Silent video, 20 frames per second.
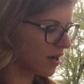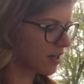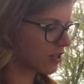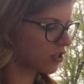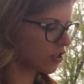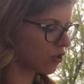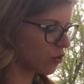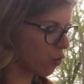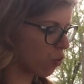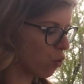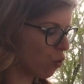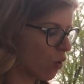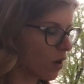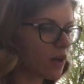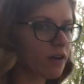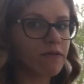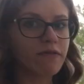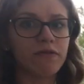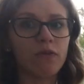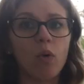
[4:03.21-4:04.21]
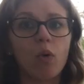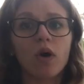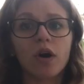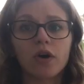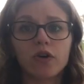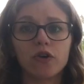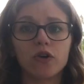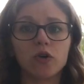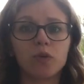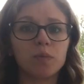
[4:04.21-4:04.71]
into 24
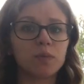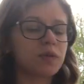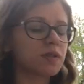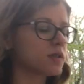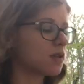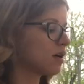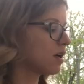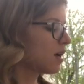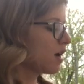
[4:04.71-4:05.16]
groups.